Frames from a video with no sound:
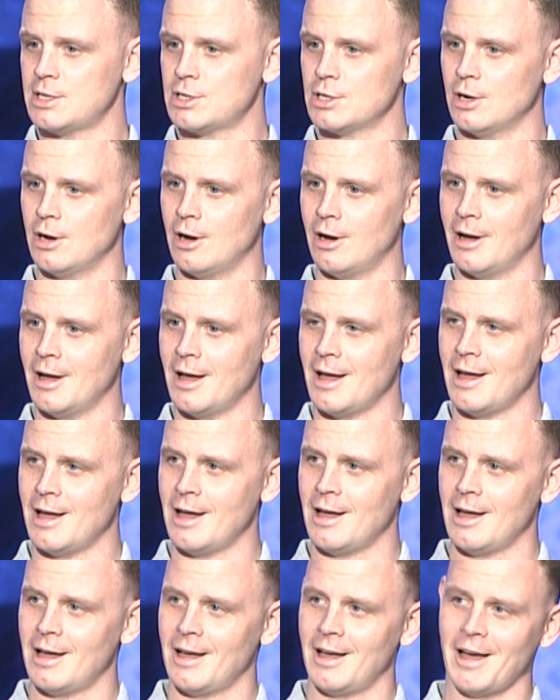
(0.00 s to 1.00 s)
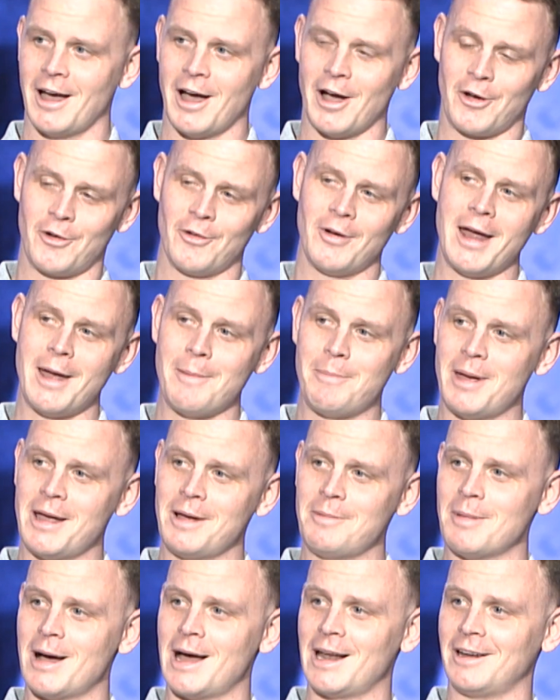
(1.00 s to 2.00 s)
So a great
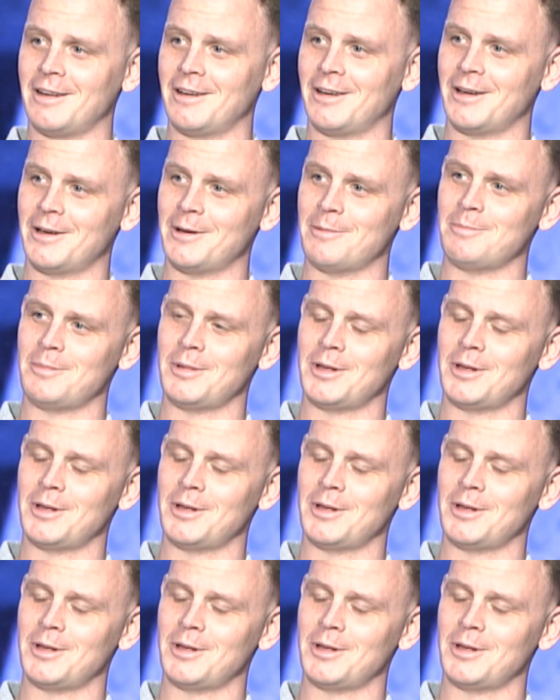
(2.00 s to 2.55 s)
big man, um,